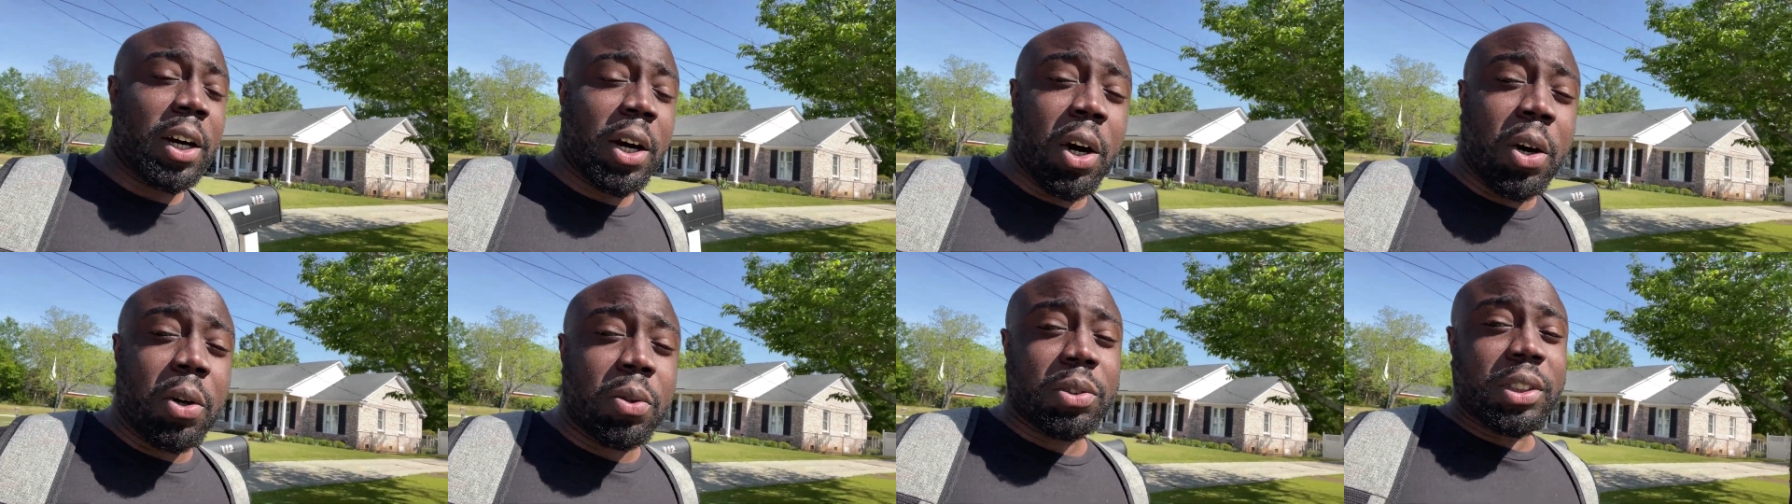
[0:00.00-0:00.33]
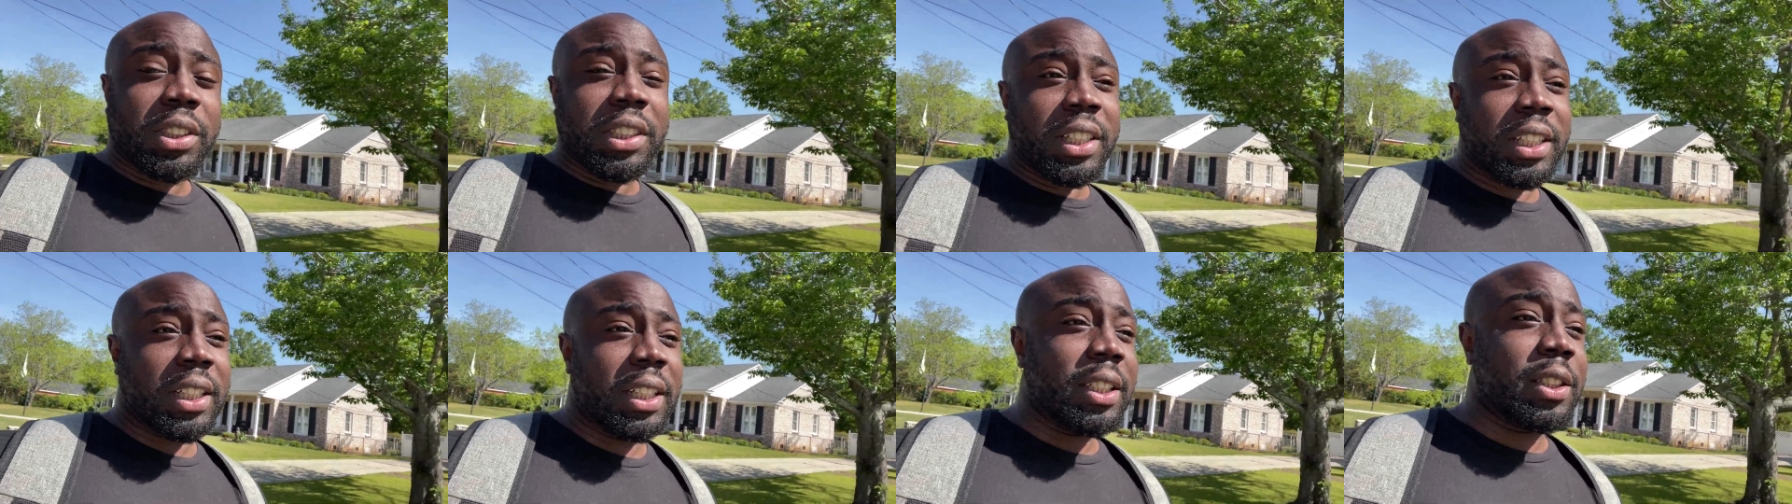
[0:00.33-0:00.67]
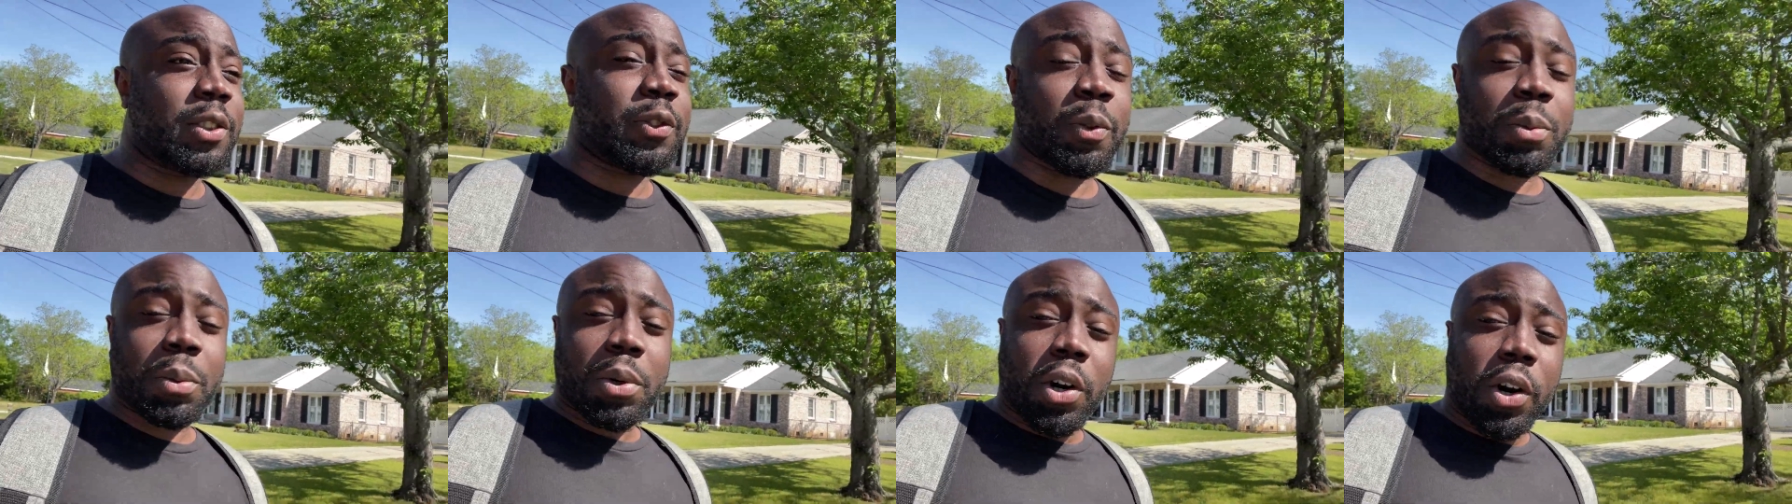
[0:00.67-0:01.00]
OGs
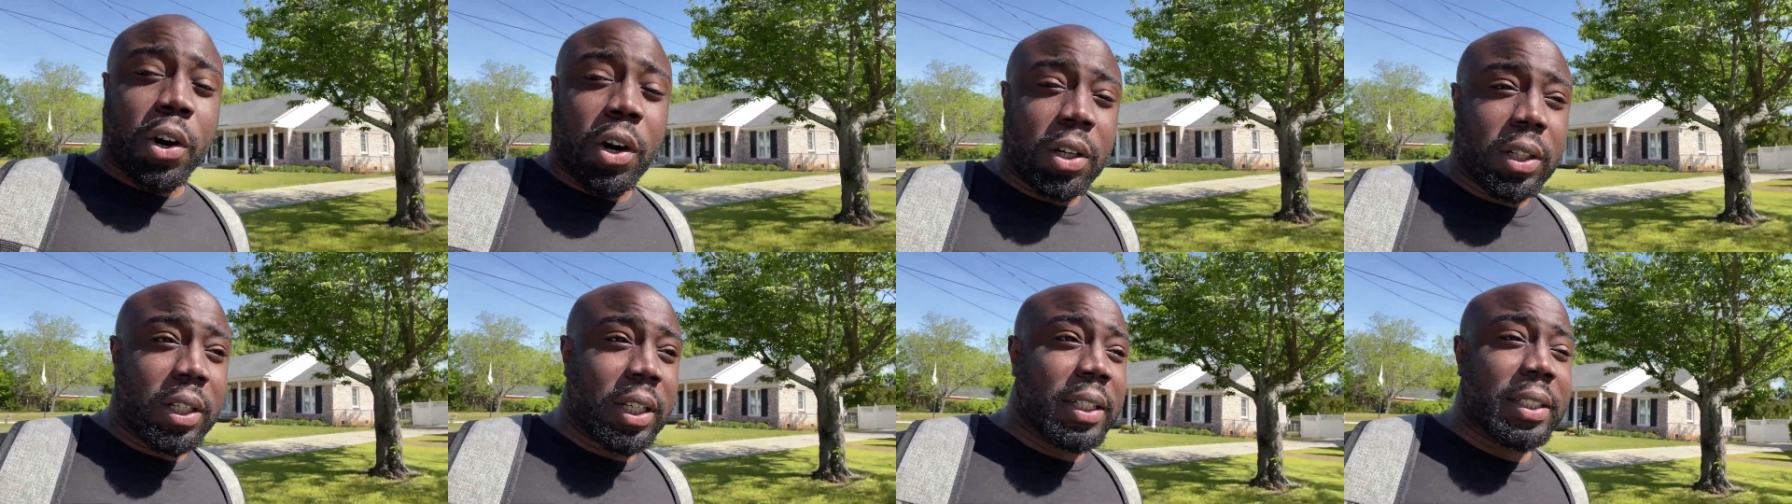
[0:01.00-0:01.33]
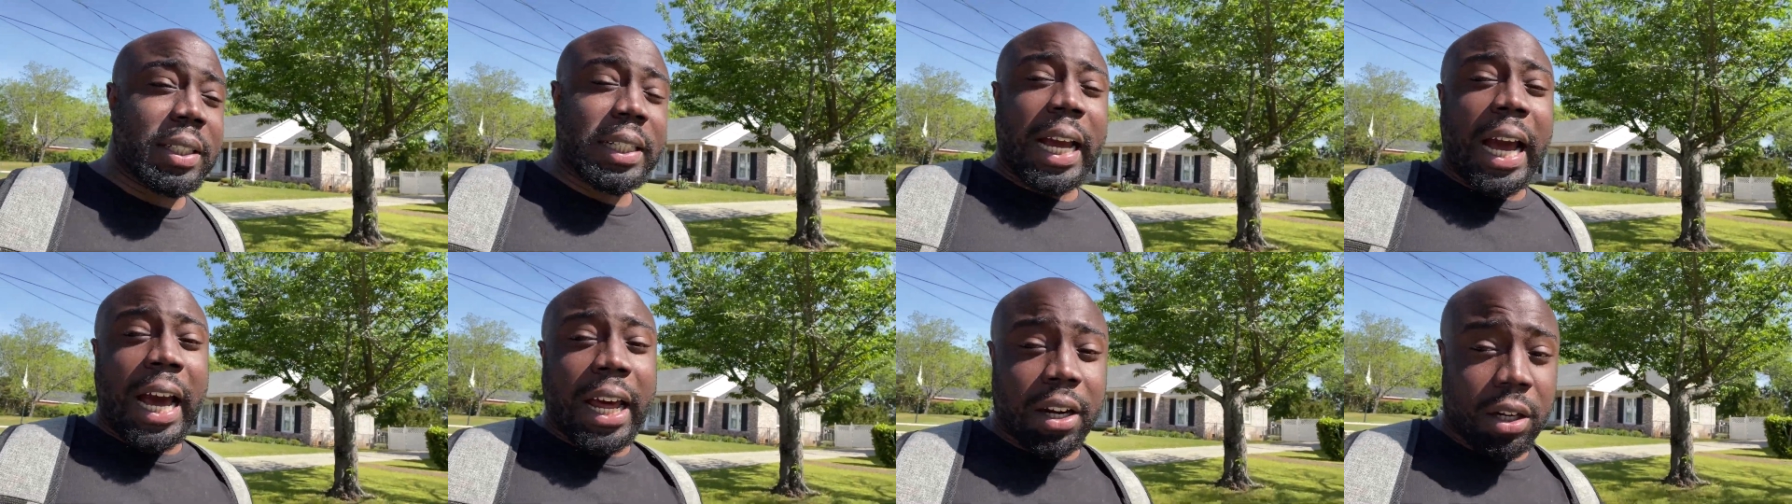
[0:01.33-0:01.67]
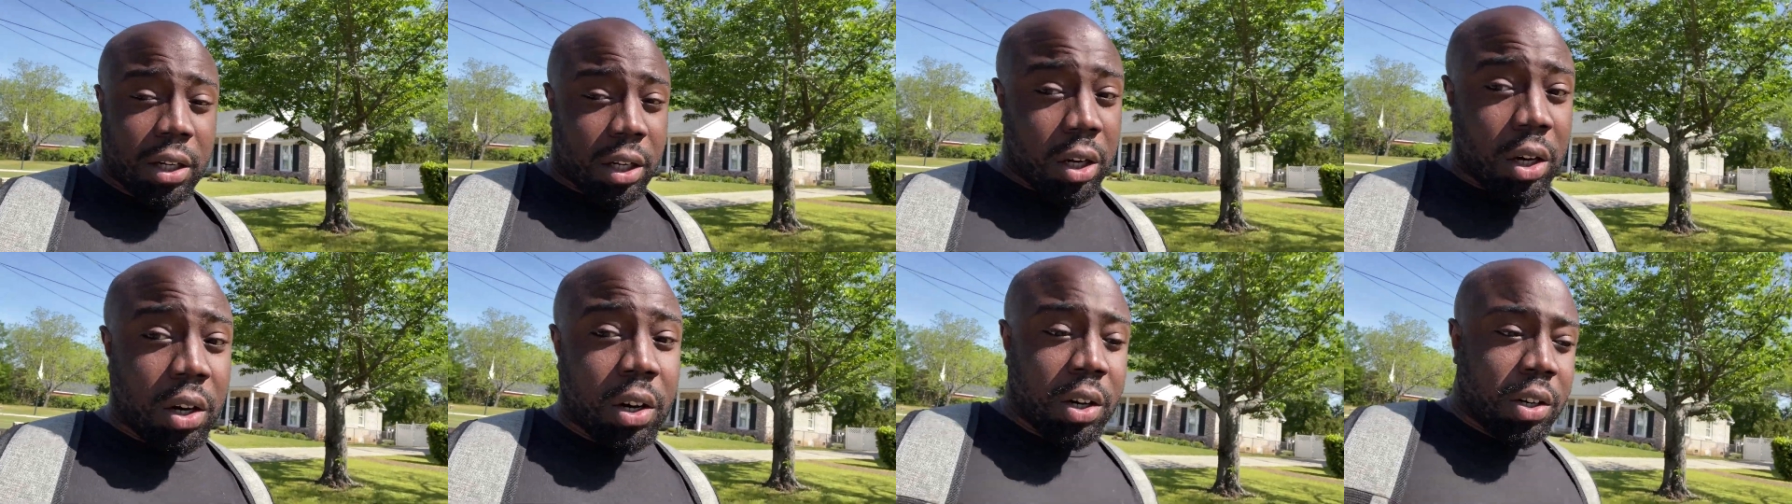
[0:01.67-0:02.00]
from Cortland got
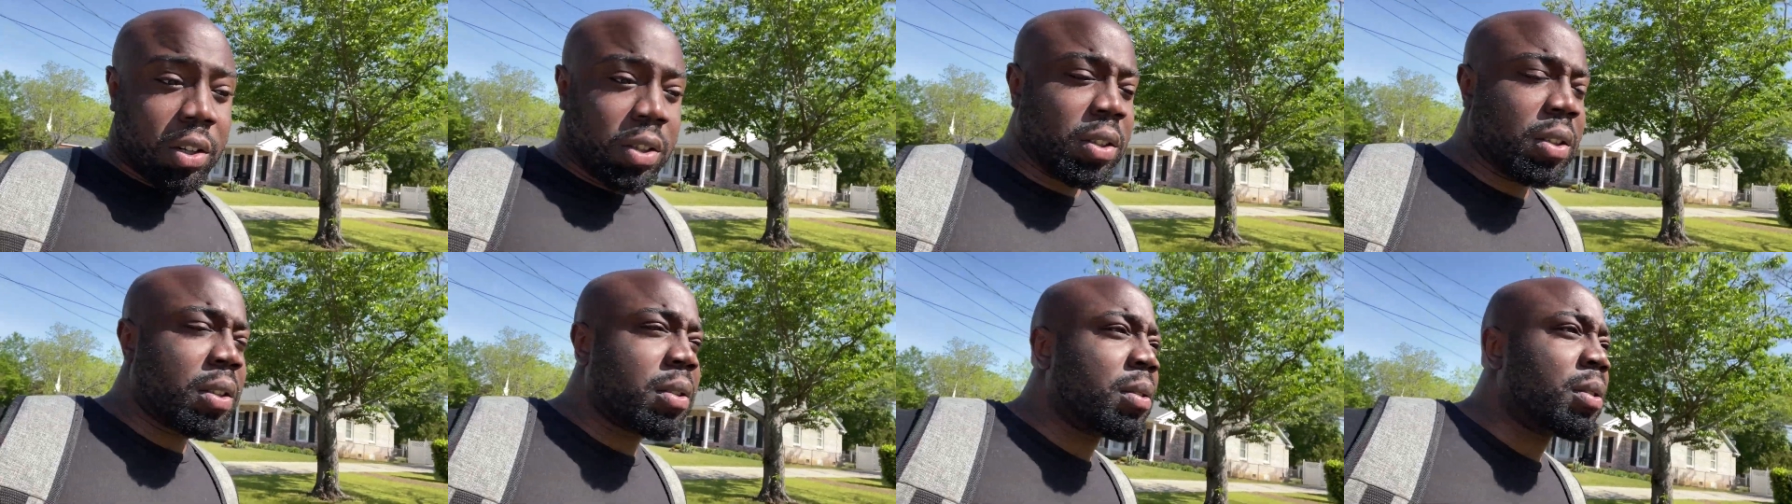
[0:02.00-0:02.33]
along.